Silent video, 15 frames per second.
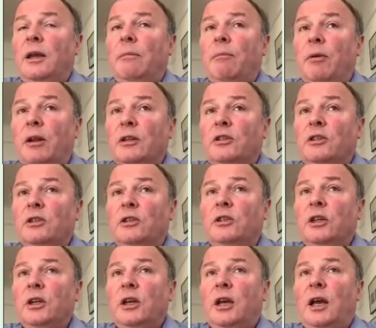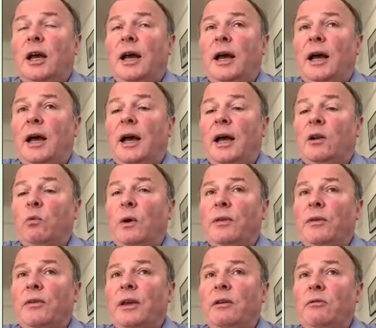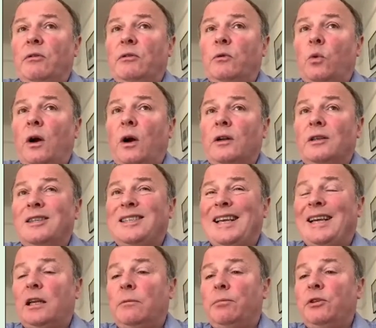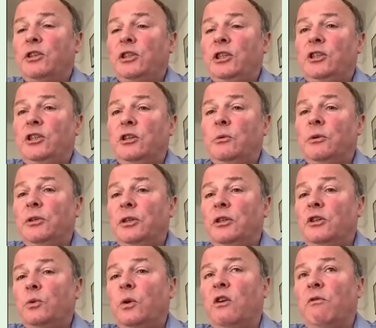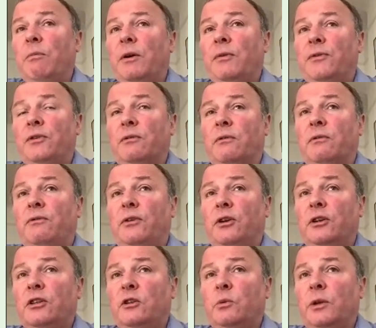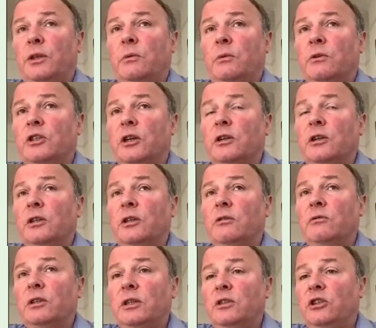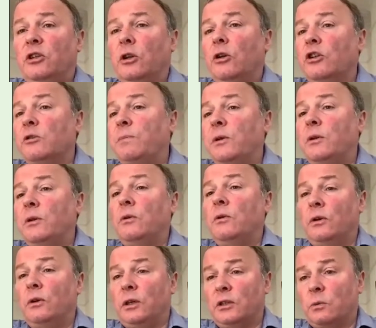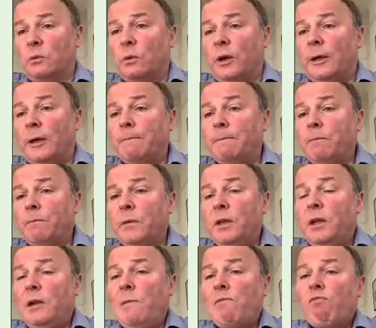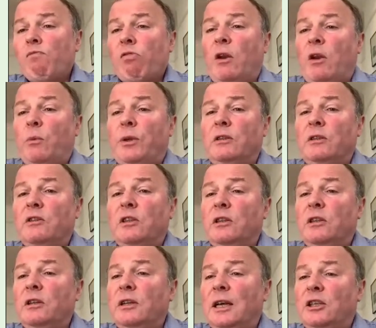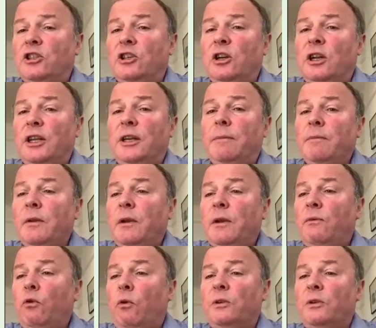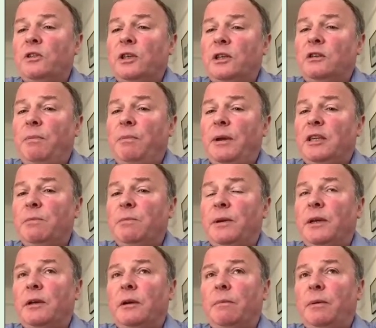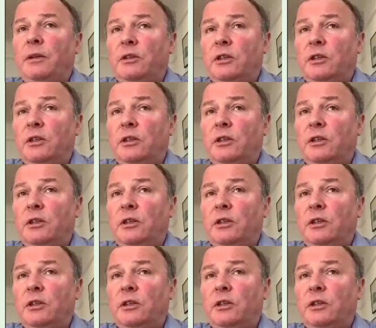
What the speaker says: implanted, and whether they required a second procedure within 12 months of the first, whether it was done at the original hospital or elsewhere. And we can see that nationally, 4% of pacemaker